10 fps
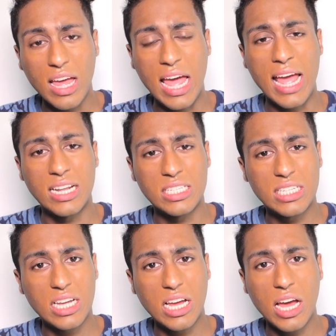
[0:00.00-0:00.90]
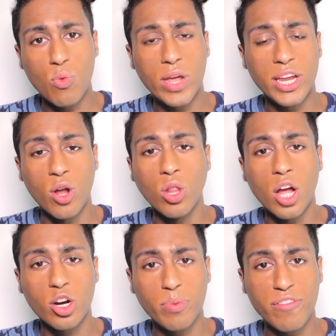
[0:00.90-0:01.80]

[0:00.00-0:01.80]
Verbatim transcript: and we can no longer be